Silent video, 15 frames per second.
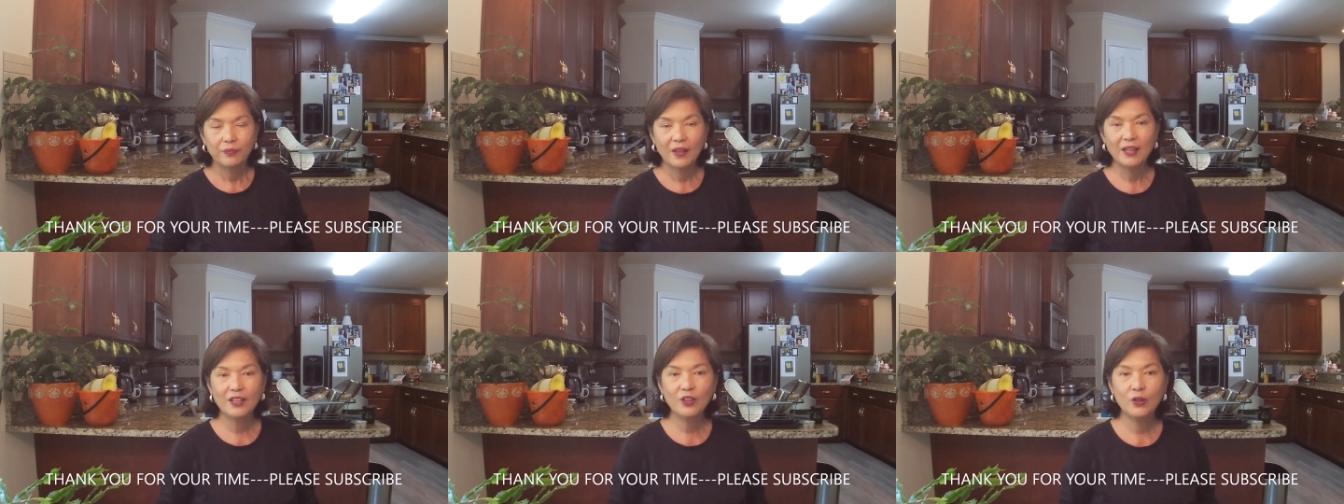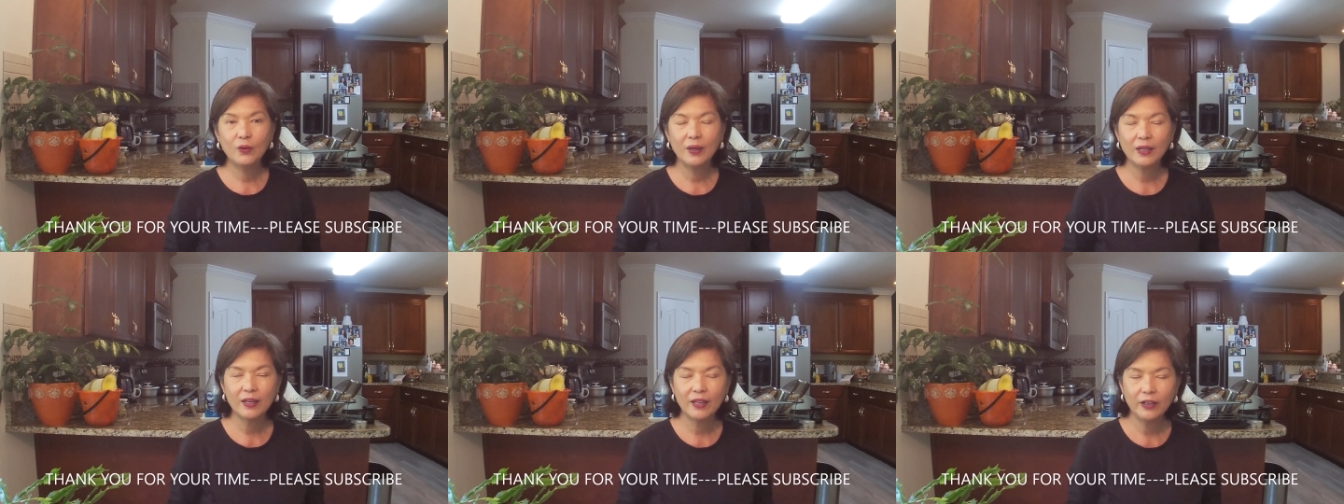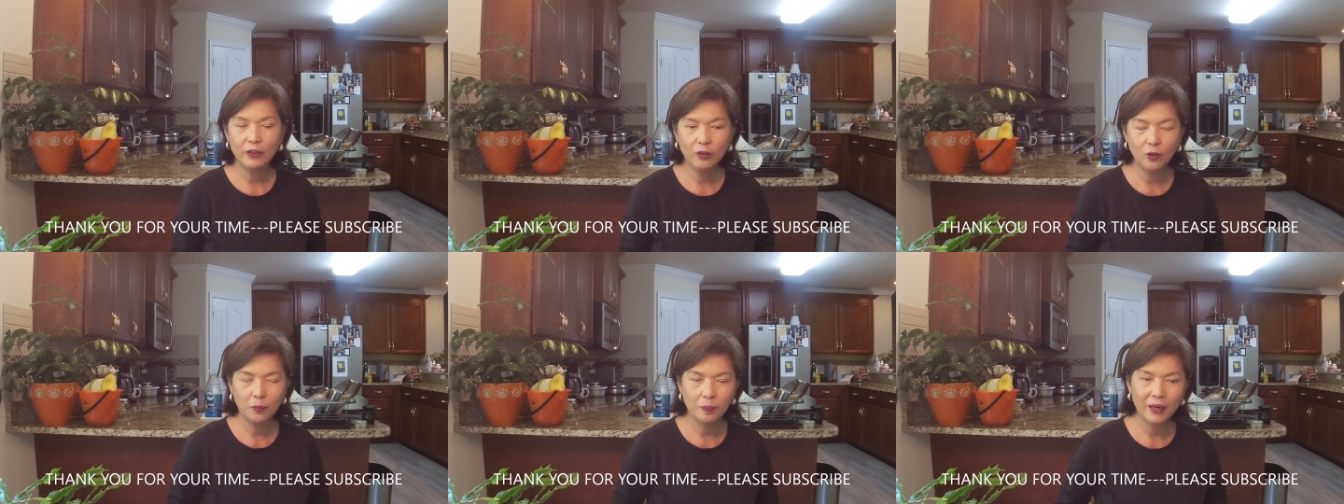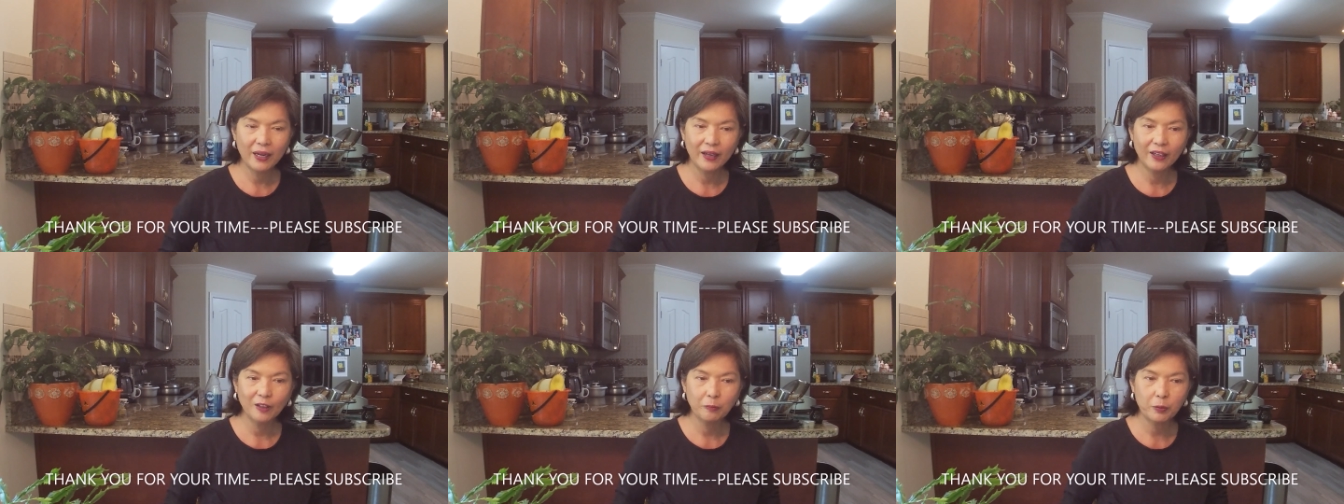Thank you and I hope I
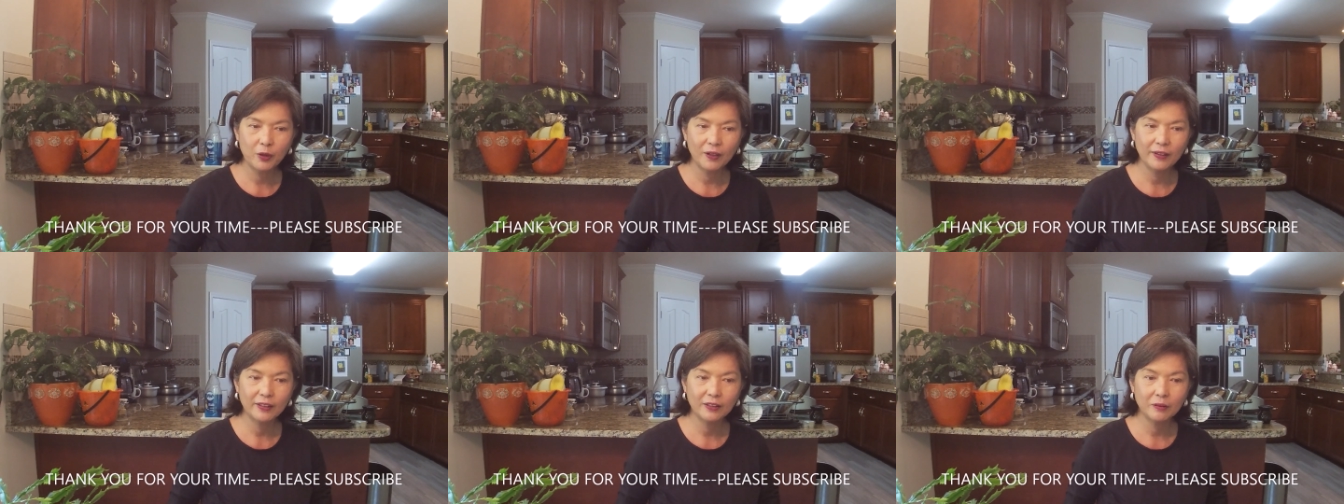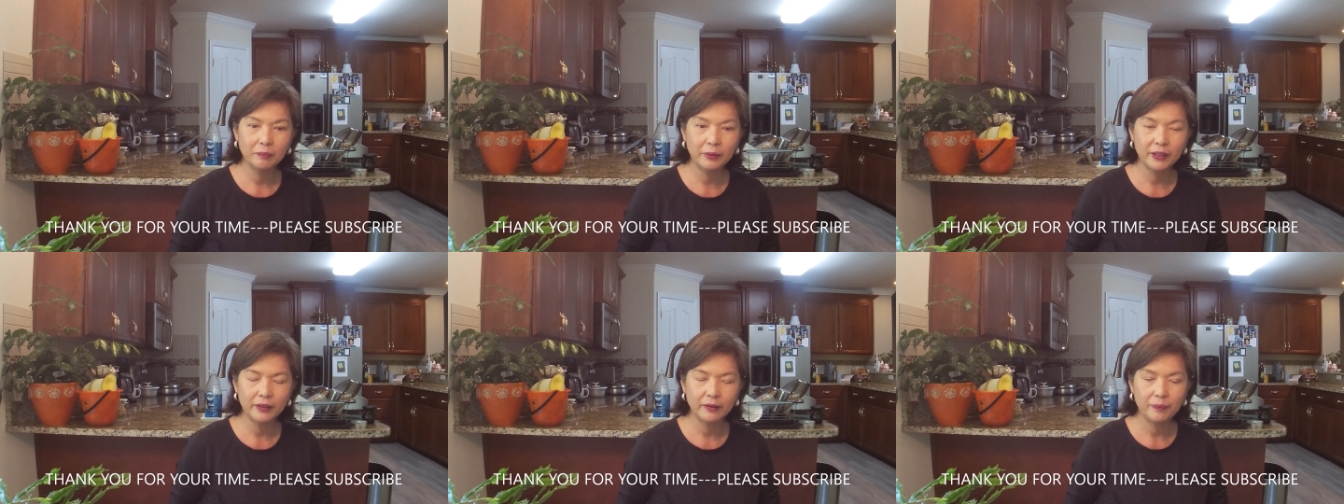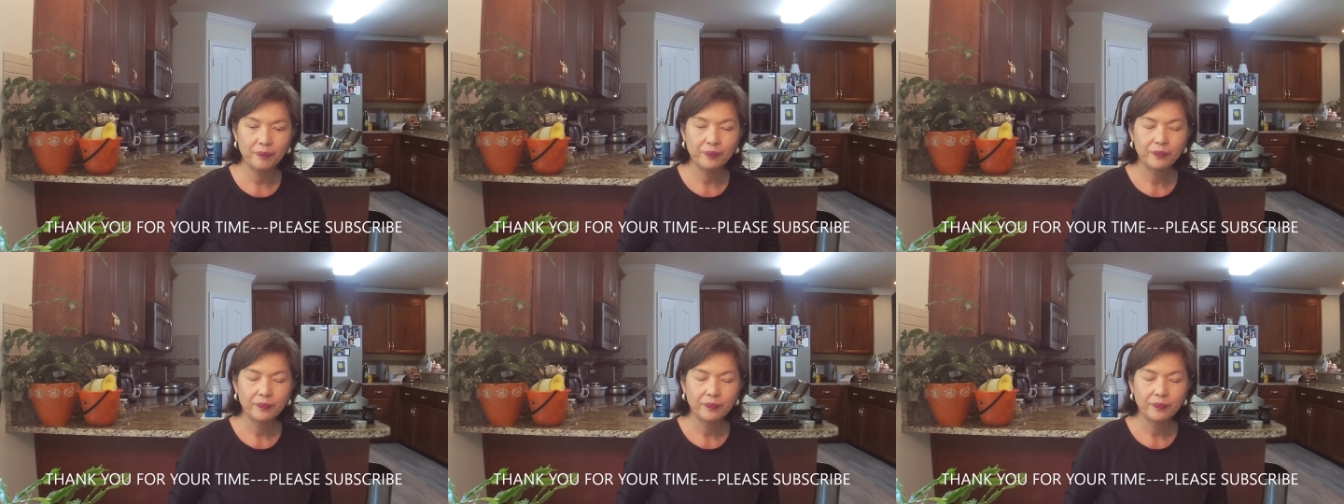help you a little bit.